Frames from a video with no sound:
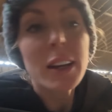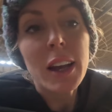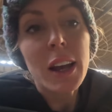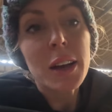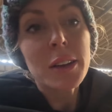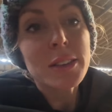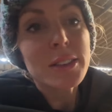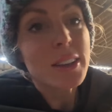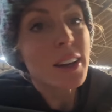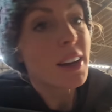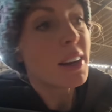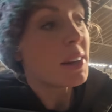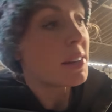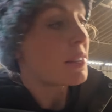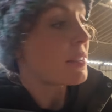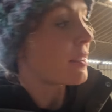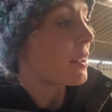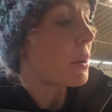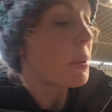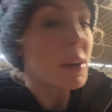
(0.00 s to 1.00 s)
outside,
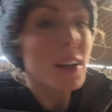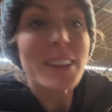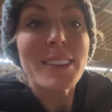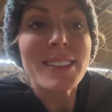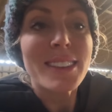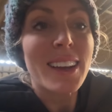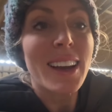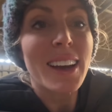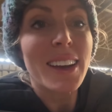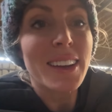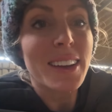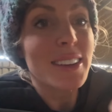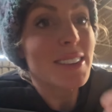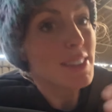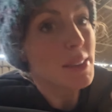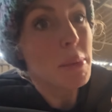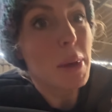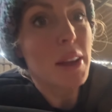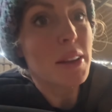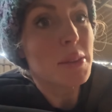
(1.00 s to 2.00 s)
so inside is the
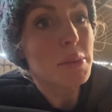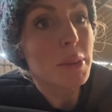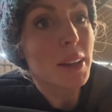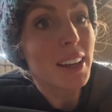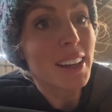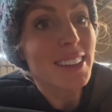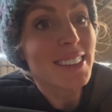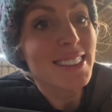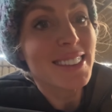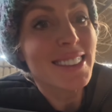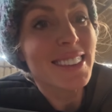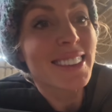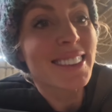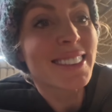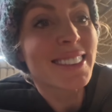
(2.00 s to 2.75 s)
best place.